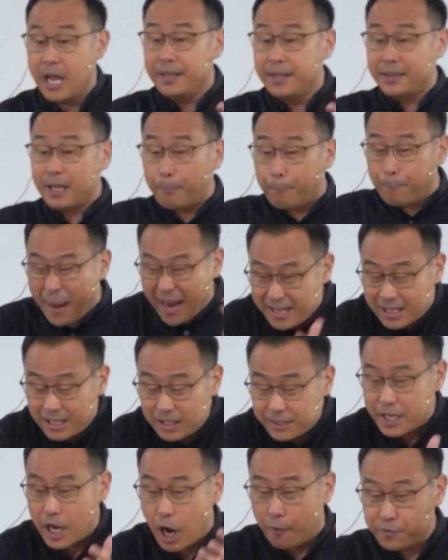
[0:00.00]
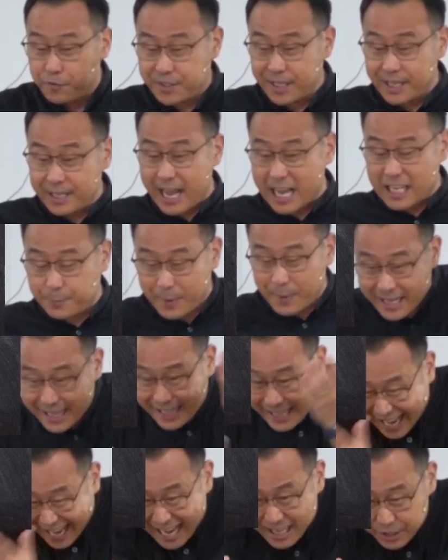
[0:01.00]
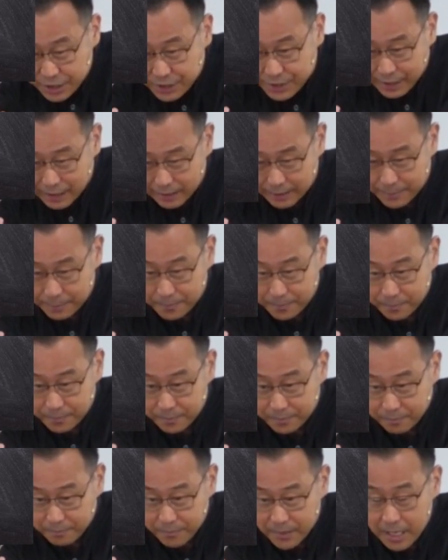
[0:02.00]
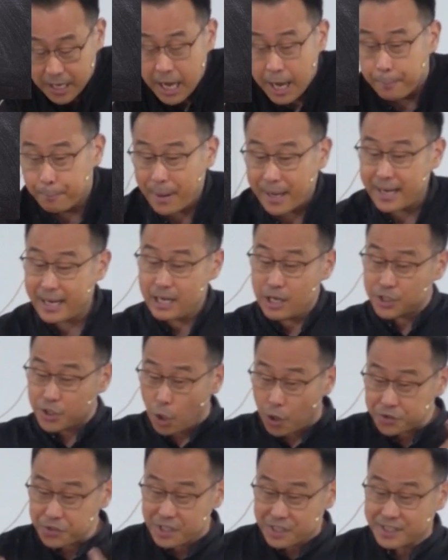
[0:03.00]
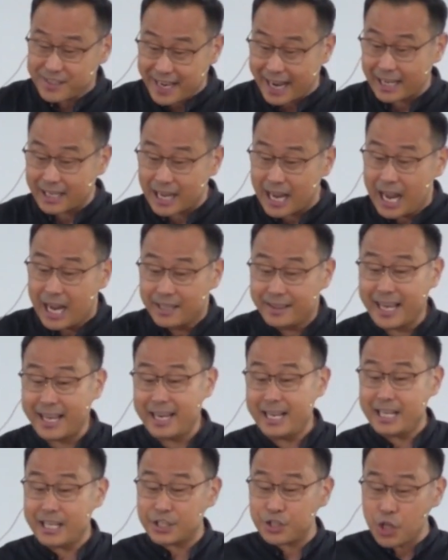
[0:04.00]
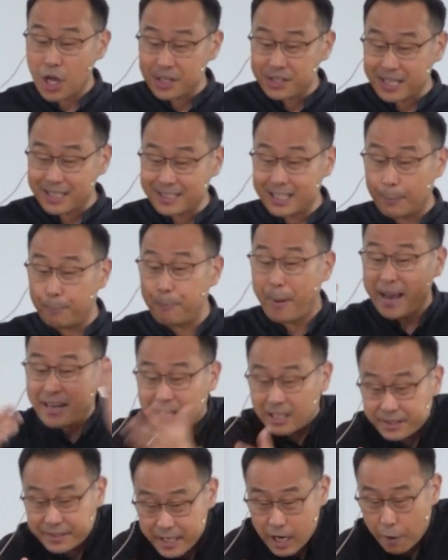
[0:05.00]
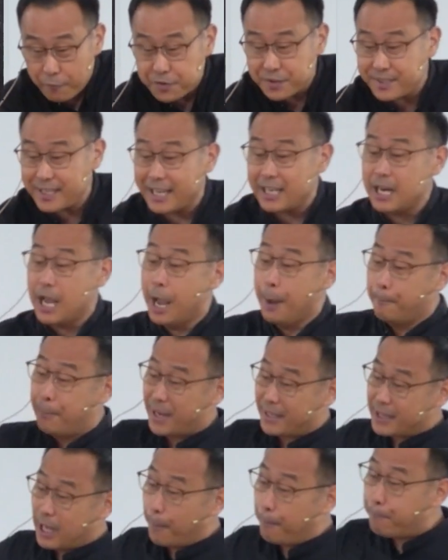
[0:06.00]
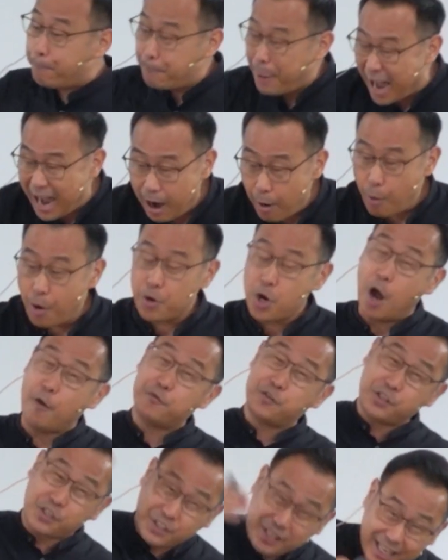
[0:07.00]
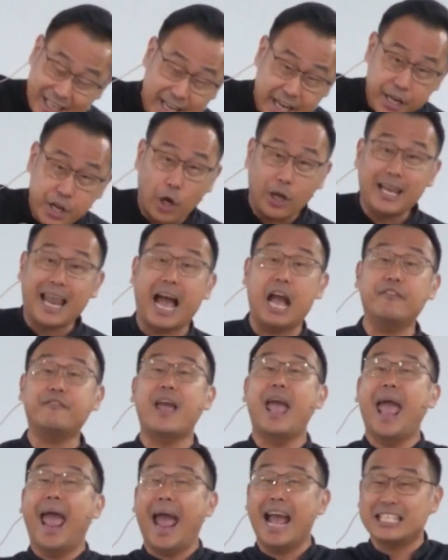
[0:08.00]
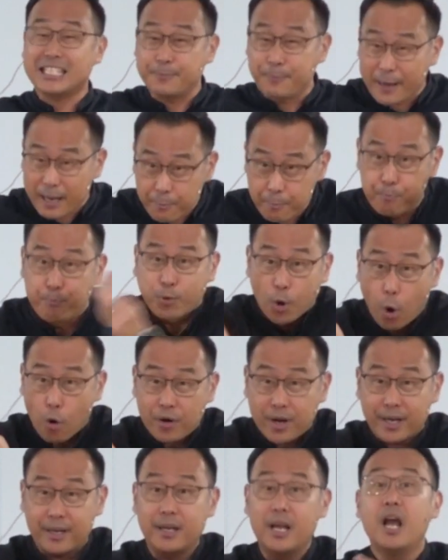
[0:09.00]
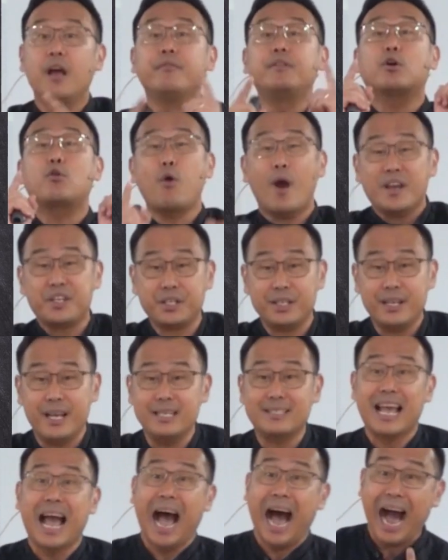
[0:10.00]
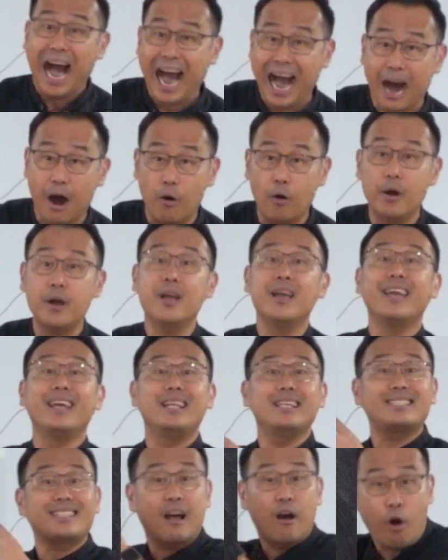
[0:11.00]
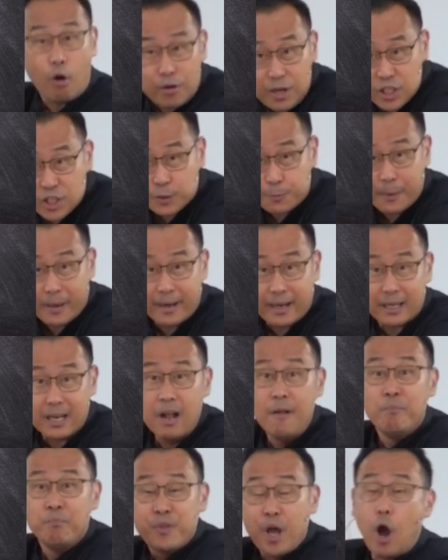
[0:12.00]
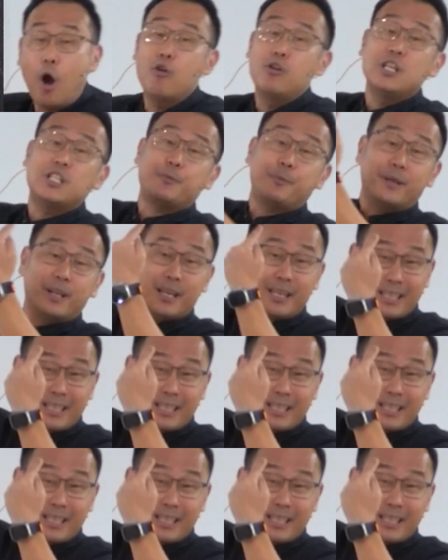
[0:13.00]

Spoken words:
The penalty of sin has been canceled. But it is also said that it is not just the penalty of sin, but the power of sin in your life has been broken. The question is, how? It is the Holy Spirit. The Holy Spirit